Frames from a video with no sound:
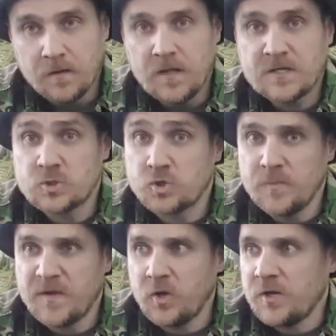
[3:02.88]
Yeah, so it's going to
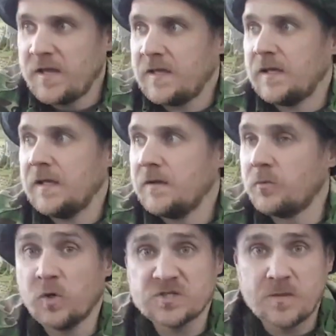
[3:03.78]
be a good night. We're
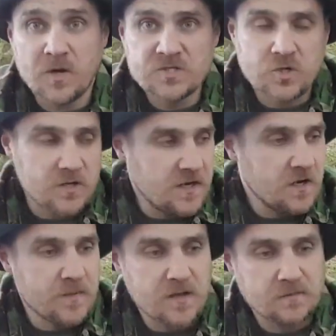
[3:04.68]
going to get some lunch on here in a
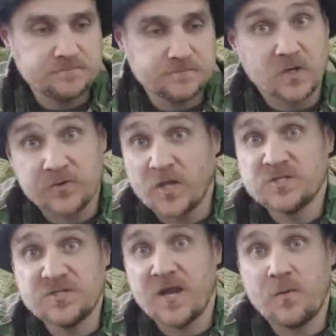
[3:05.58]
minute. Lunch,
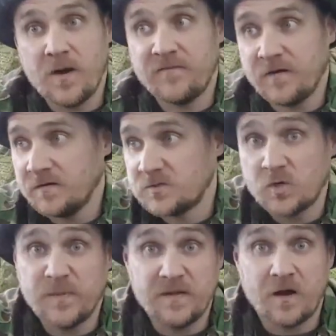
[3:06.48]
dinner, whatever. It's going
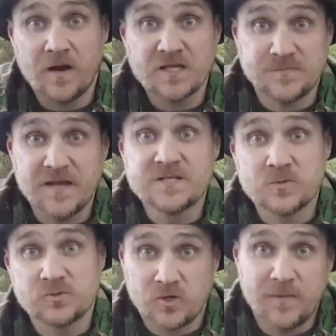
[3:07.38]
to be our last meal, so
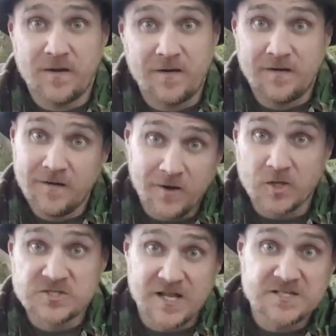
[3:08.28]
it's going to be our
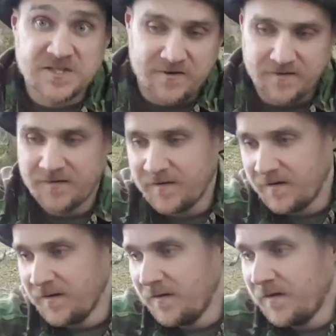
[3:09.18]
lunch / dinner.
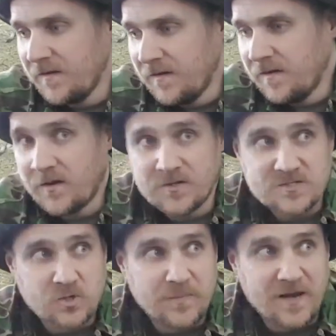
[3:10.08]
Because it's
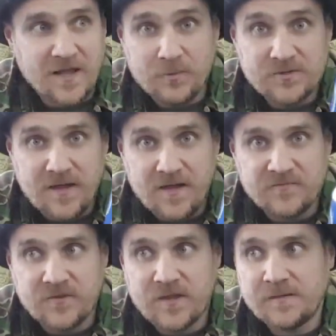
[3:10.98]
going to be a liquid diet
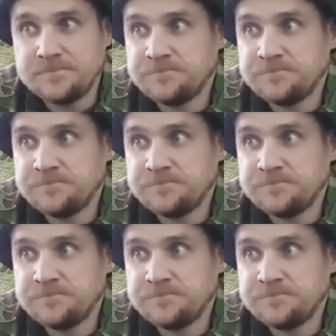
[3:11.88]
after that.